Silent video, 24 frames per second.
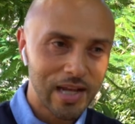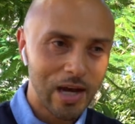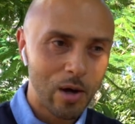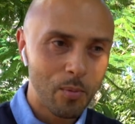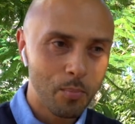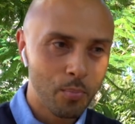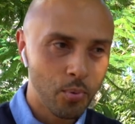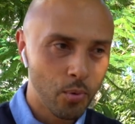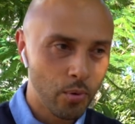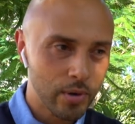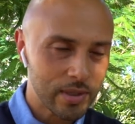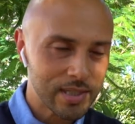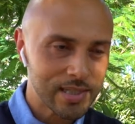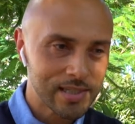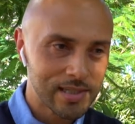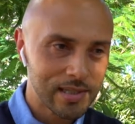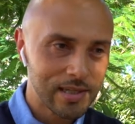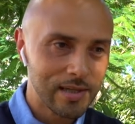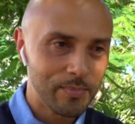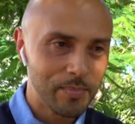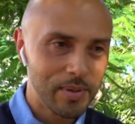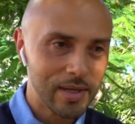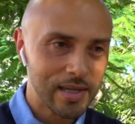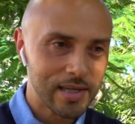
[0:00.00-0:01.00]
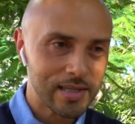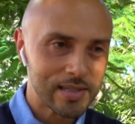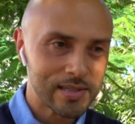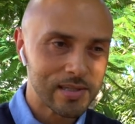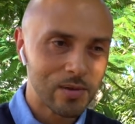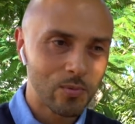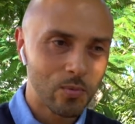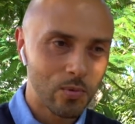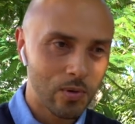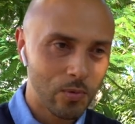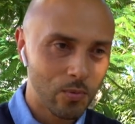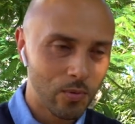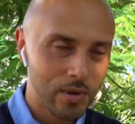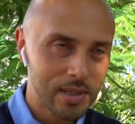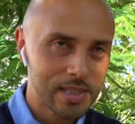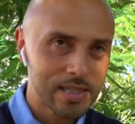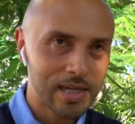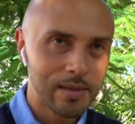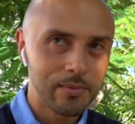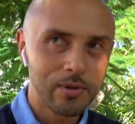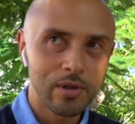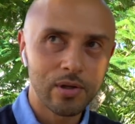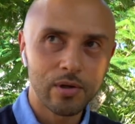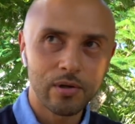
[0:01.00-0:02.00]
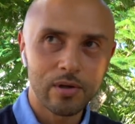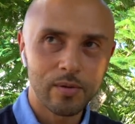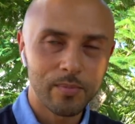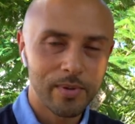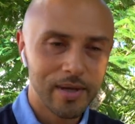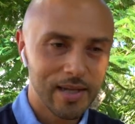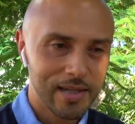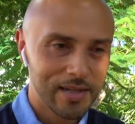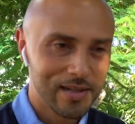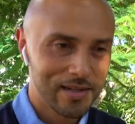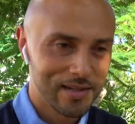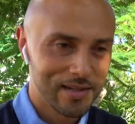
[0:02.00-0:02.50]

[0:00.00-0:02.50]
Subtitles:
how important sleep is. What time do you go to bed?